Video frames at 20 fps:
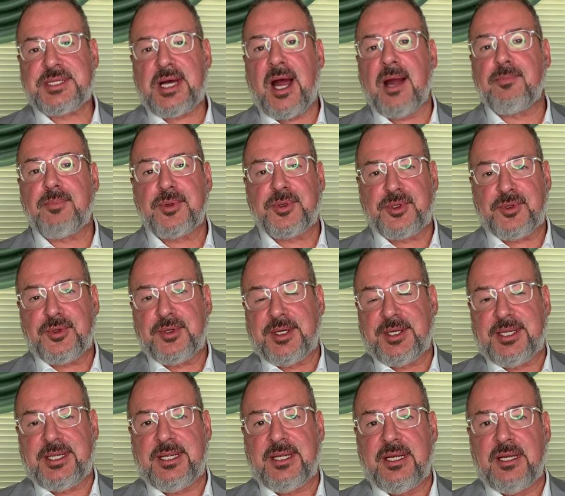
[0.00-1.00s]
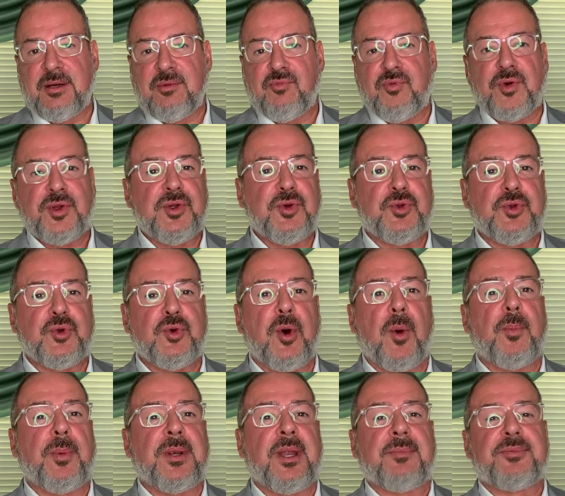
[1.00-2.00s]
opportunity for you to
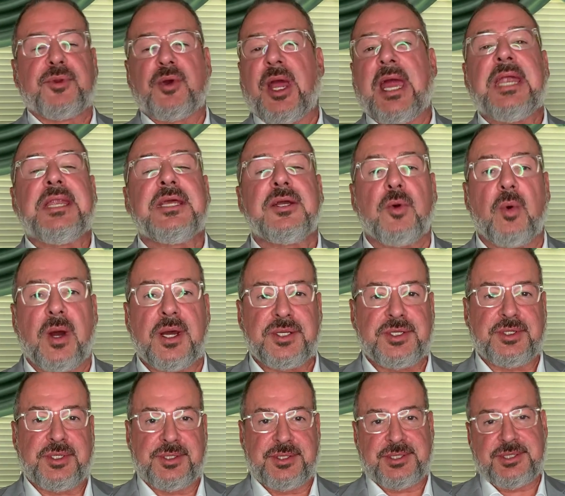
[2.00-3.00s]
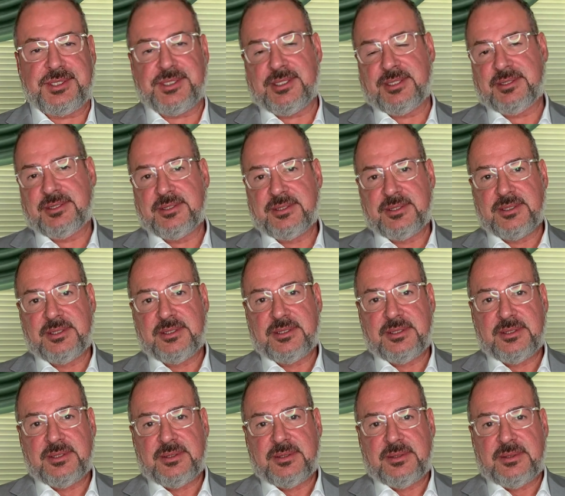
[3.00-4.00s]
open up to any questions.
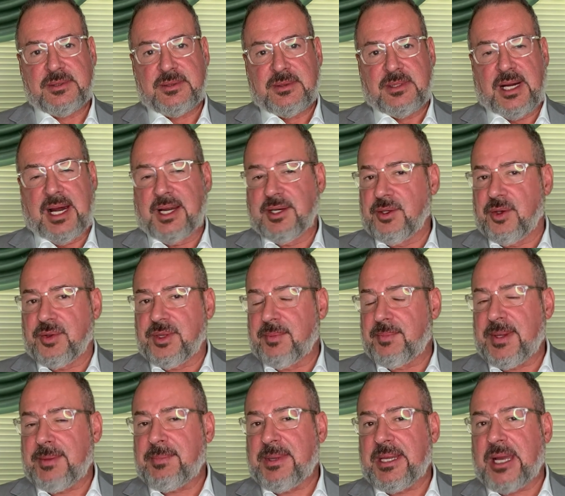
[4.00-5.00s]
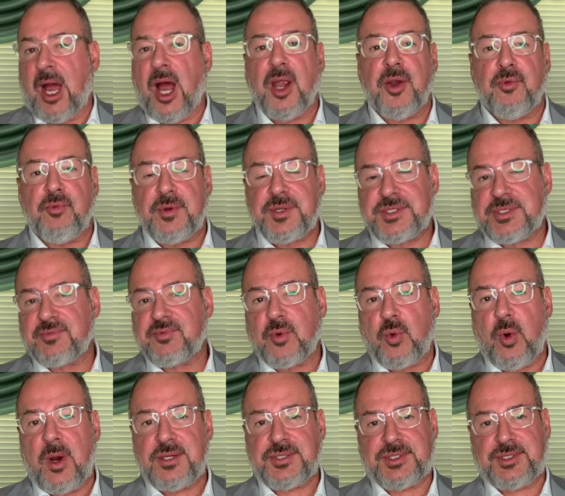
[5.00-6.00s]
I know there'll be hundreds of
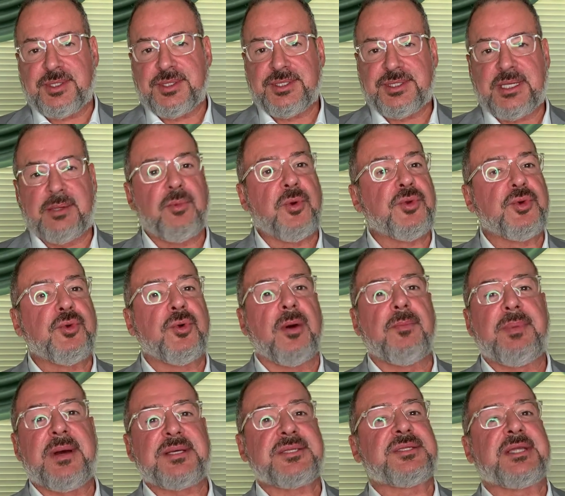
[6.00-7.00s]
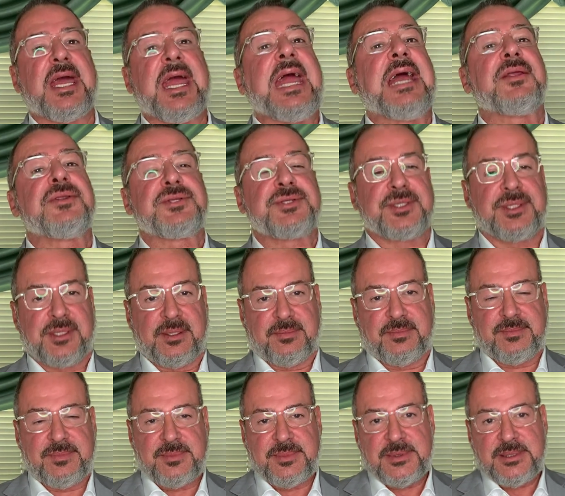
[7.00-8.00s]
questions and we'll do our best to answer them.
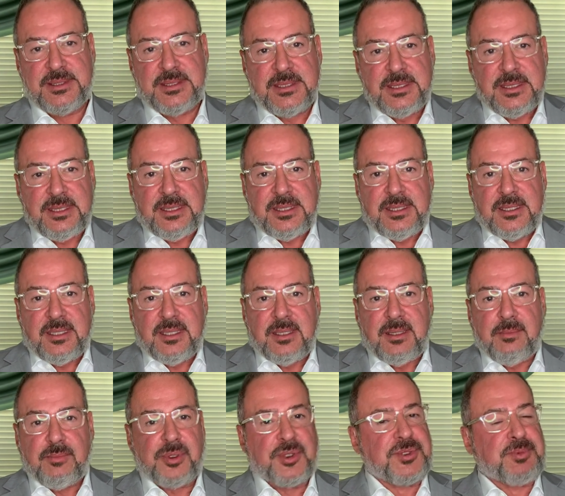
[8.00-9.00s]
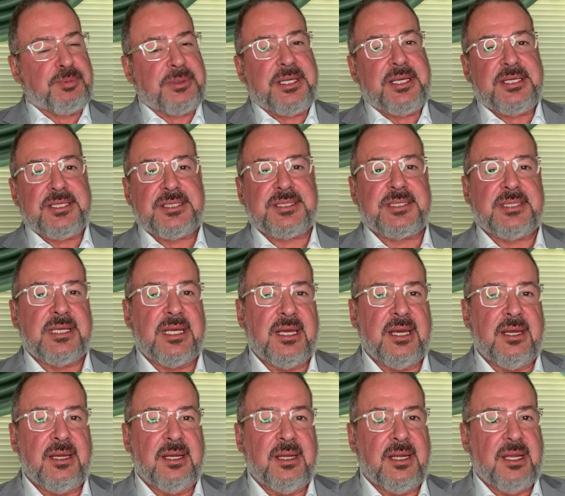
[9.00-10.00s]
So please,
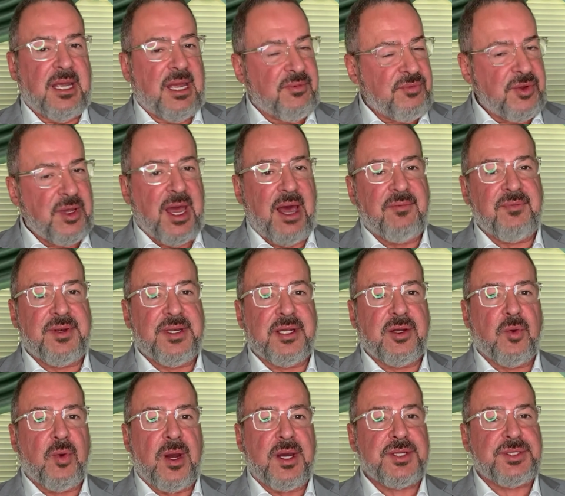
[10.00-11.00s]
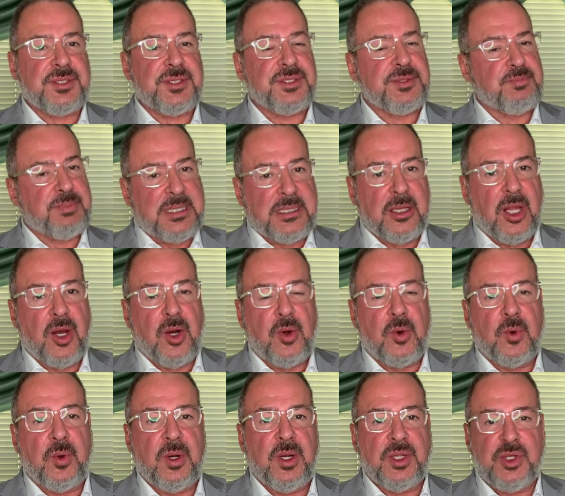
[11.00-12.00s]
if you have any questions
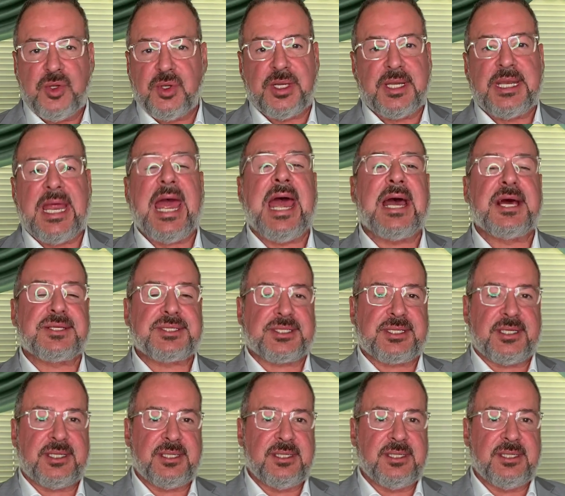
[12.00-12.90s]
below, you can ask.